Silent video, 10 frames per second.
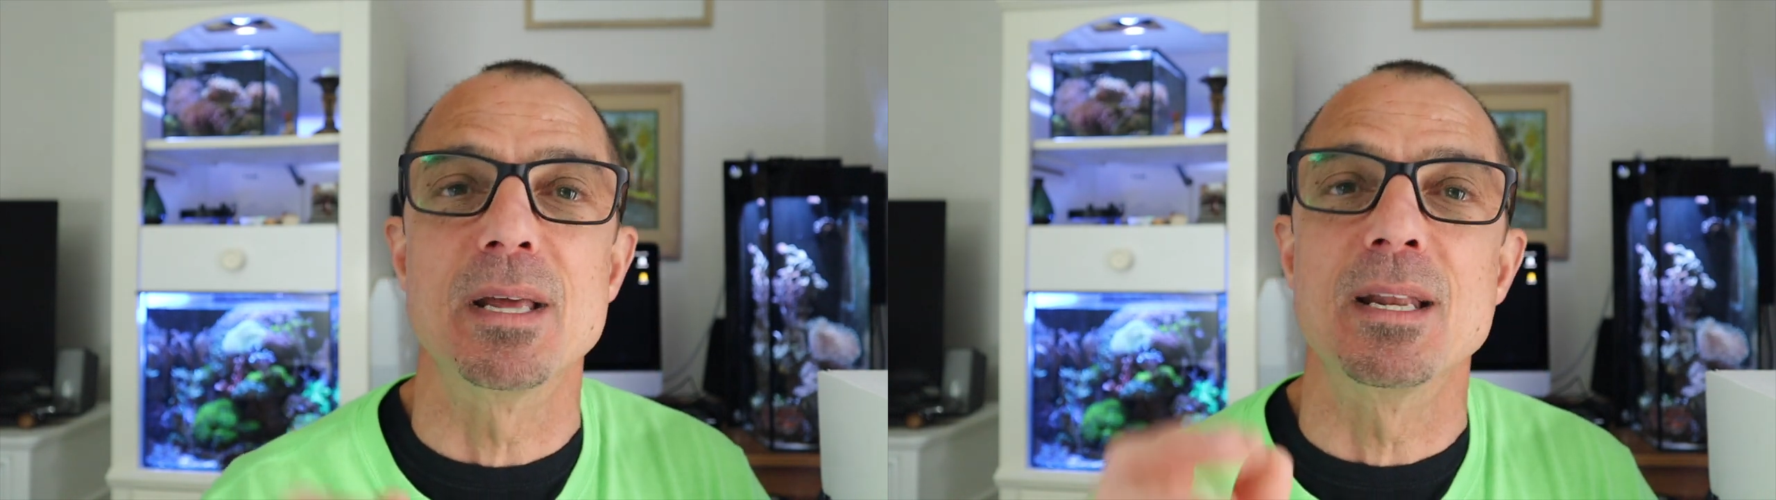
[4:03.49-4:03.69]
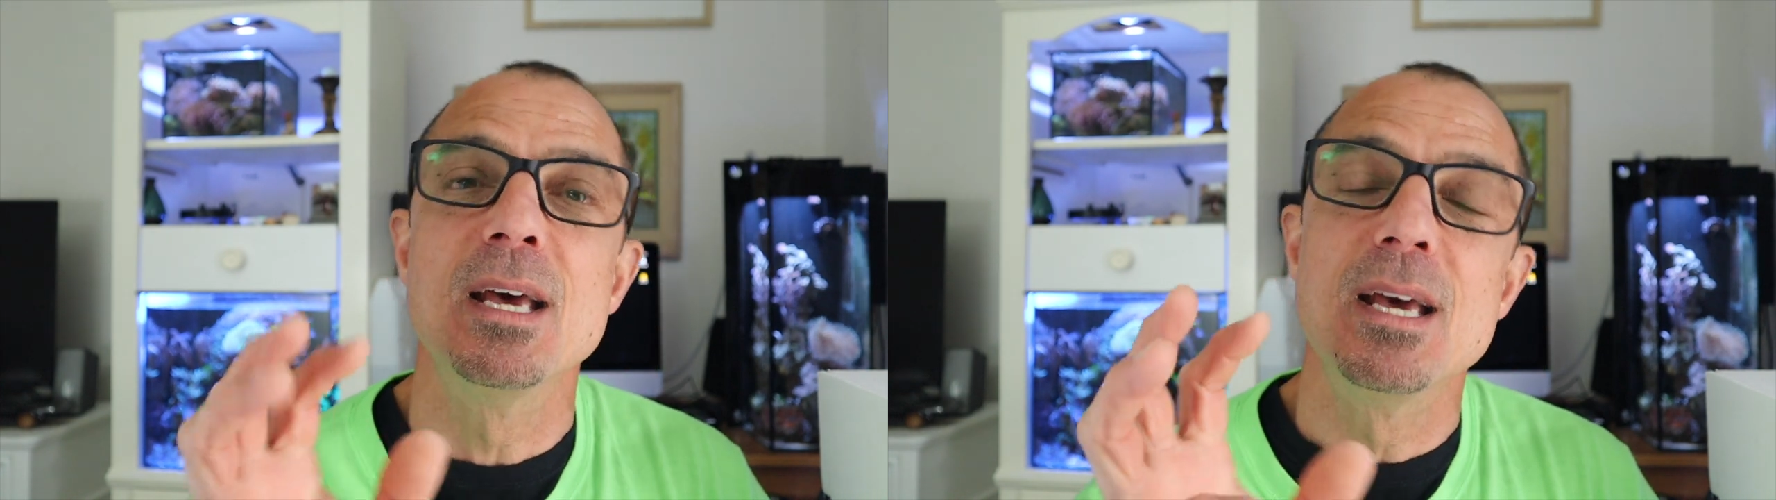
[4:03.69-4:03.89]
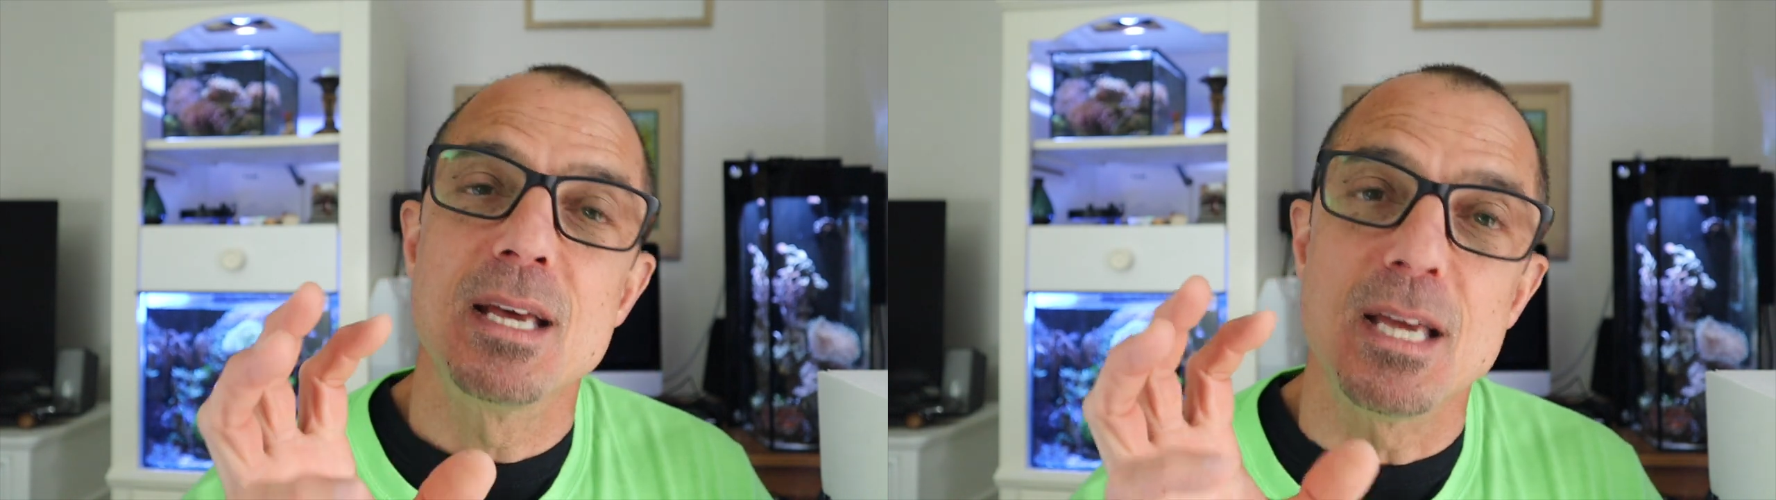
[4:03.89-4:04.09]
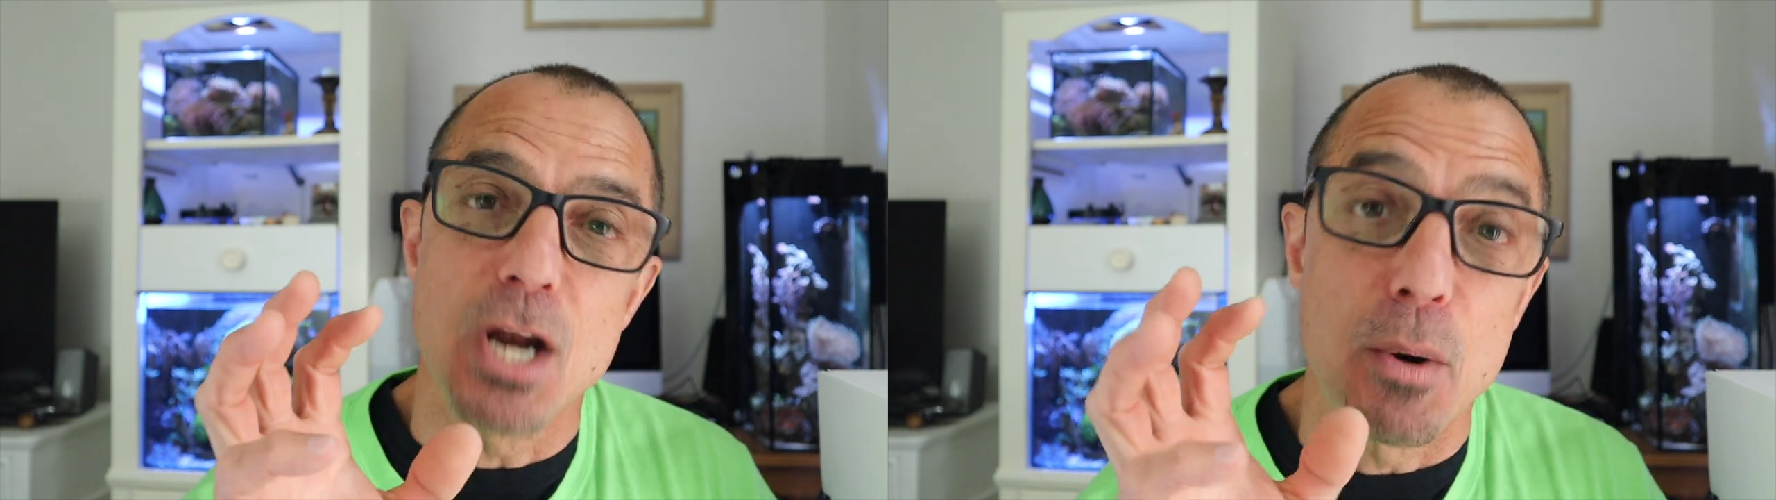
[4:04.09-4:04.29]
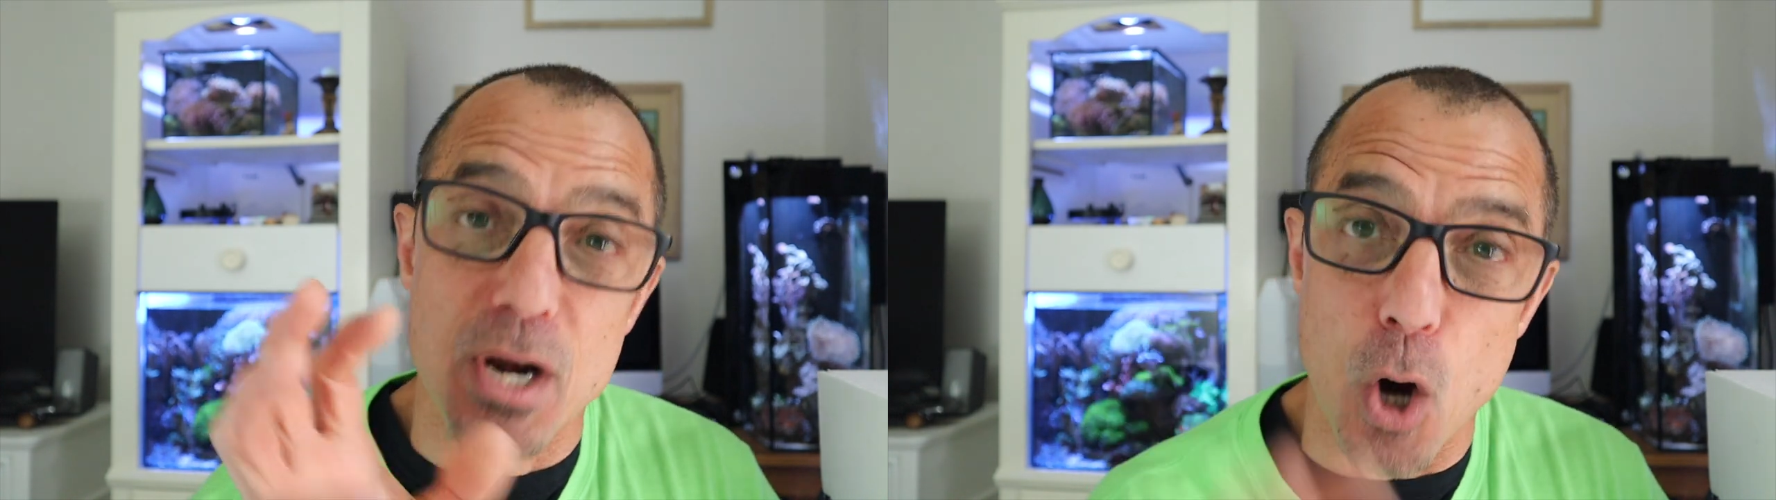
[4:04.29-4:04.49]
And, you
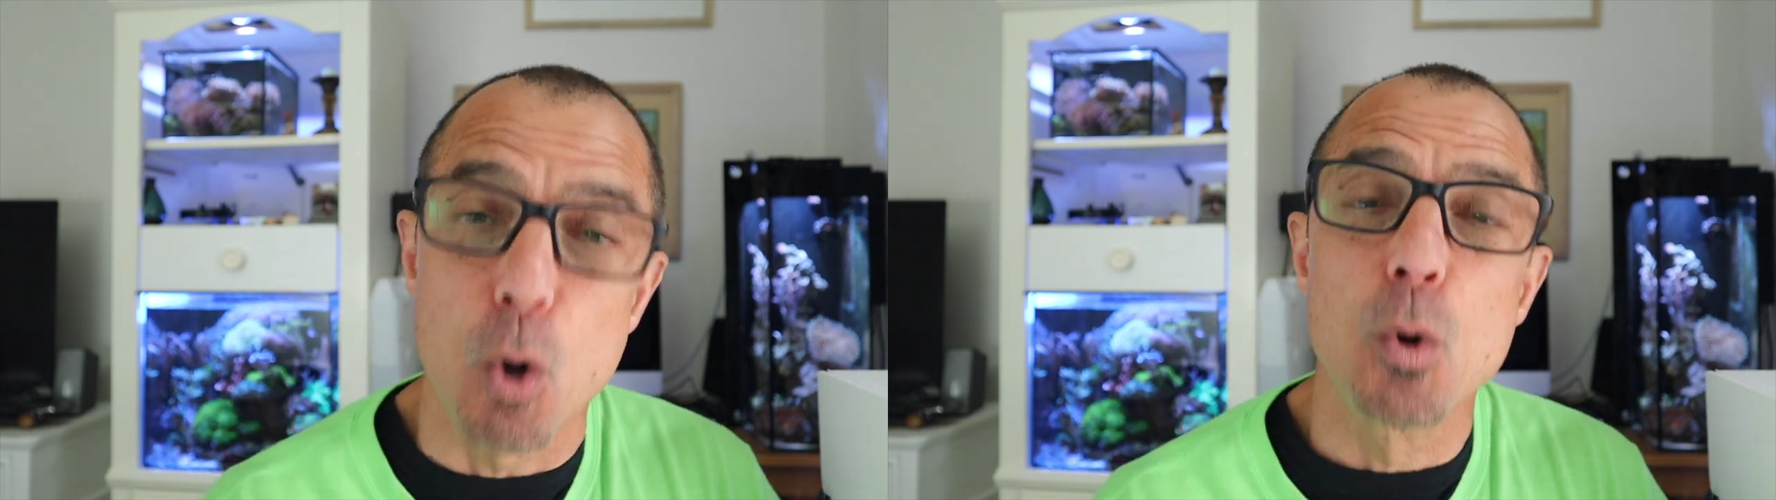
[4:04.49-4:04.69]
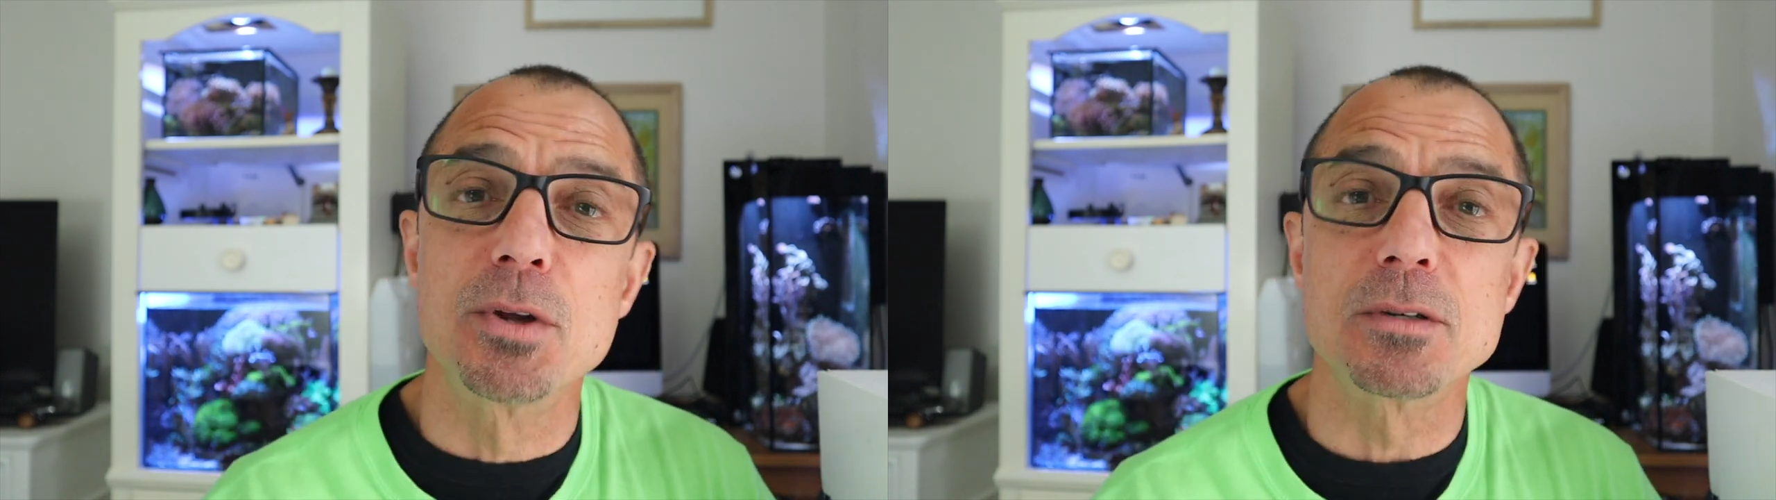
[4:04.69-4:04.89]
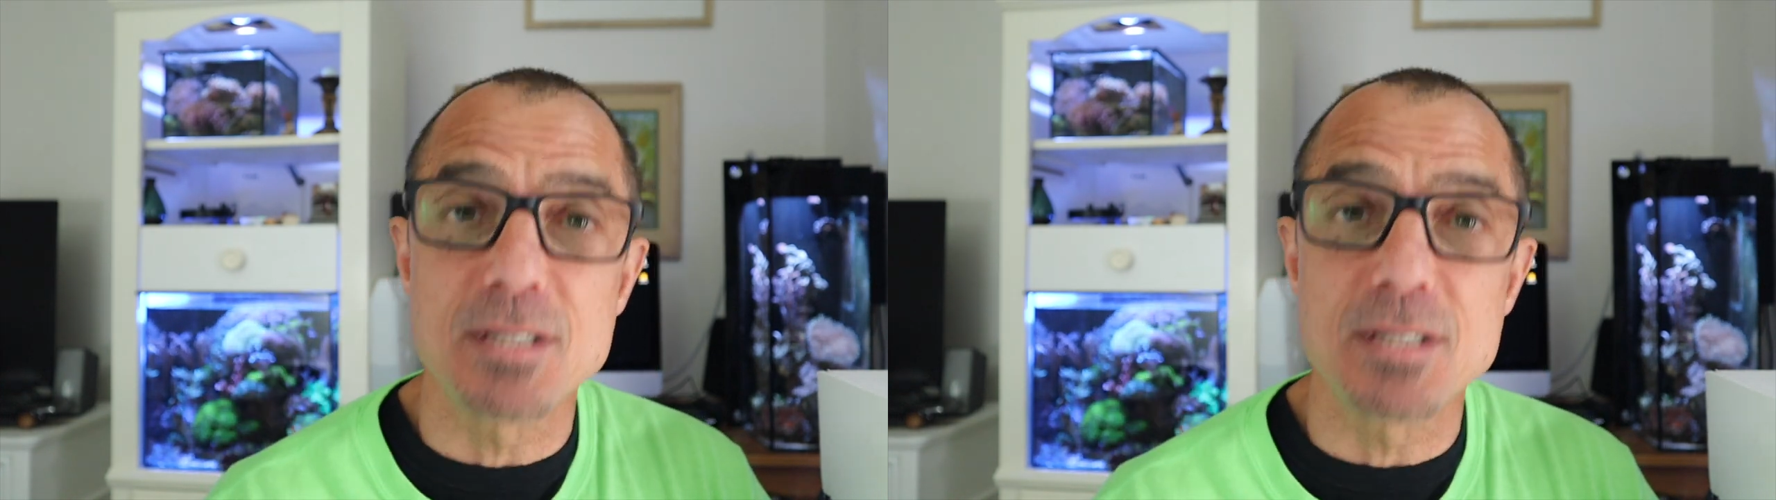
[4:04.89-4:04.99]
know, an older